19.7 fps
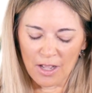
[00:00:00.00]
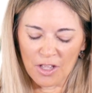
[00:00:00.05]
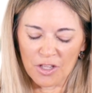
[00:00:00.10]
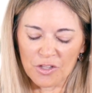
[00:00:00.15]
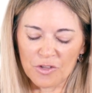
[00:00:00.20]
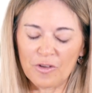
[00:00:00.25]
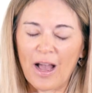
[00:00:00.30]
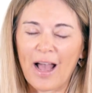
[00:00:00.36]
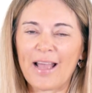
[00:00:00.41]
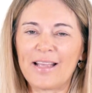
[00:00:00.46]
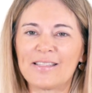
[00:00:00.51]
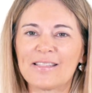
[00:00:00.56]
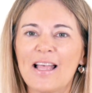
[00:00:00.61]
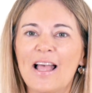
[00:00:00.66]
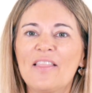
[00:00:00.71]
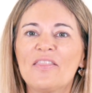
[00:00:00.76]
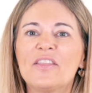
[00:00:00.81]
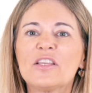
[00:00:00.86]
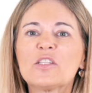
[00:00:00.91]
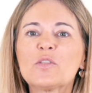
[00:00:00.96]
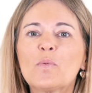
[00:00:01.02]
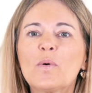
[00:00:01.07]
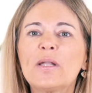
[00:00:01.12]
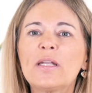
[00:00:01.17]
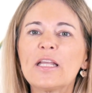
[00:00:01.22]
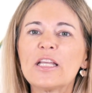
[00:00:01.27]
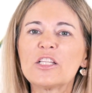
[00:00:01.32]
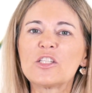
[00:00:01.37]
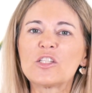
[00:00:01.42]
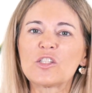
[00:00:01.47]
You guys, this one
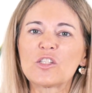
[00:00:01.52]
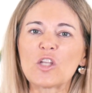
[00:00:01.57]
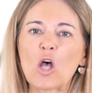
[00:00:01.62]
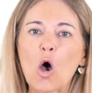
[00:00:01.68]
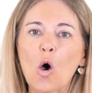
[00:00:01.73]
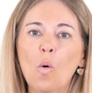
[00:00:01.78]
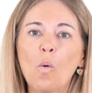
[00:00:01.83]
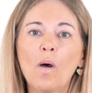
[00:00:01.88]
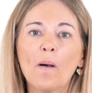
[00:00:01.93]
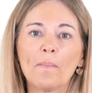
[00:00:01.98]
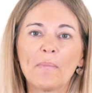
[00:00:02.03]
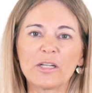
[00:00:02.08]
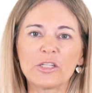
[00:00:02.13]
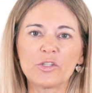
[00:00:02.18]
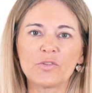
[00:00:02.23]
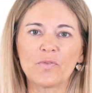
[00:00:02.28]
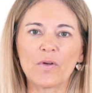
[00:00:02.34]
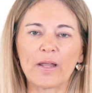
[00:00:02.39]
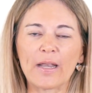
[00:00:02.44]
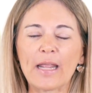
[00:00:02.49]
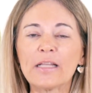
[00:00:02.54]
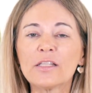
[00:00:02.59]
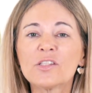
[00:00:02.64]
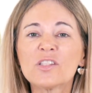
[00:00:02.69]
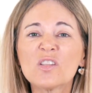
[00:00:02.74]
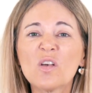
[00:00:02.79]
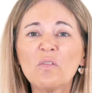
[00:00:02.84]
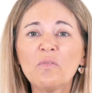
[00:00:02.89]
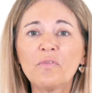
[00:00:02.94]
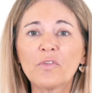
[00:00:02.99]
is so much fun and
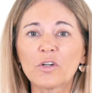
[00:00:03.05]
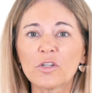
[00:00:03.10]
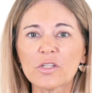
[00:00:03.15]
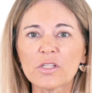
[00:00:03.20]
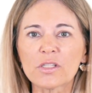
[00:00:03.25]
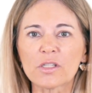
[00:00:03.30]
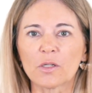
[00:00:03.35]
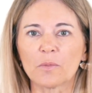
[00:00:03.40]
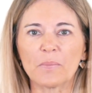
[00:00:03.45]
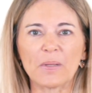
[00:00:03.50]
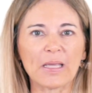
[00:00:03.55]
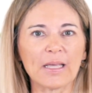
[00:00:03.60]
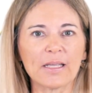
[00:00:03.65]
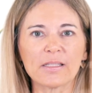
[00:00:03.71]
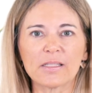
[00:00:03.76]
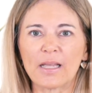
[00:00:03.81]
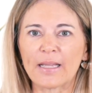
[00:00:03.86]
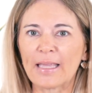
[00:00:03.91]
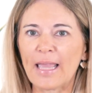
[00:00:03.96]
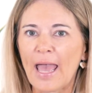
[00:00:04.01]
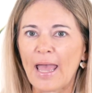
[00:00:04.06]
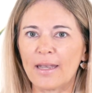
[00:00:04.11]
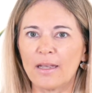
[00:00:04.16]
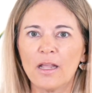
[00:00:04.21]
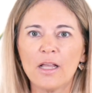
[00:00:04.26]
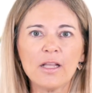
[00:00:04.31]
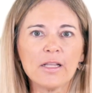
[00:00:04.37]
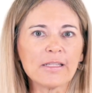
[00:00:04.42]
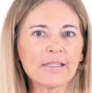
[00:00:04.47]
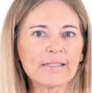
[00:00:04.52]
so versatile because again,
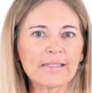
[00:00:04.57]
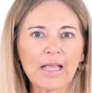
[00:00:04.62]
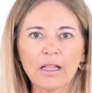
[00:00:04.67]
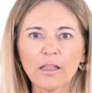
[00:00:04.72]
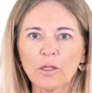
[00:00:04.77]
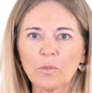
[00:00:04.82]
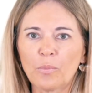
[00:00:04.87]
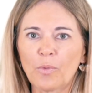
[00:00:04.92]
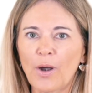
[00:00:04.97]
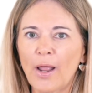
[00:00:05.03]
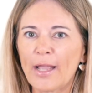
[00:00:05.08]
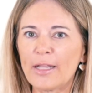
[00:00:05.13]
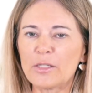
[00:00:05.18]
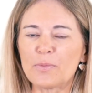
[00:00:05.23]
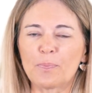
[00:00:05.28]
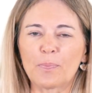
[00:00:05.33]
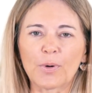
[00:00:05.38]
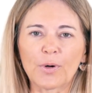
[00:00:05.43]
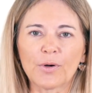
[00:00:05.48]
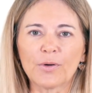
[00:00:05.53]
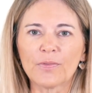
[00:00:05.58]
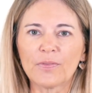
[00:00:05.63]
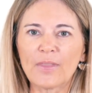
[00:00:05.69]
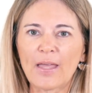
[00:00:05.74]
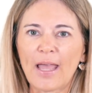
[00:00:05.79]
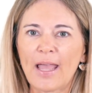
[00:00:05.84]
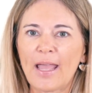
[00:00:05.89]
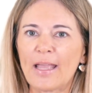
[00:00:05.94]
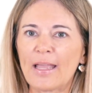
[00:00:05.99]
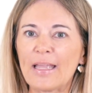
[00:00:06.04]
celebrate,
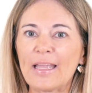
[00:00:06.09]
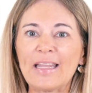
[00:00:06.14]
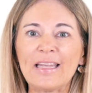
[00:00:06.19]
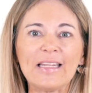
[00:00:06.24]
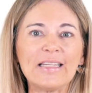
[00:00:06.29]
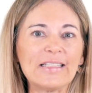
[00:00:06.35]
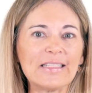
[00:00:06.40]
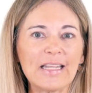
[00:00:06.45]
birthday, any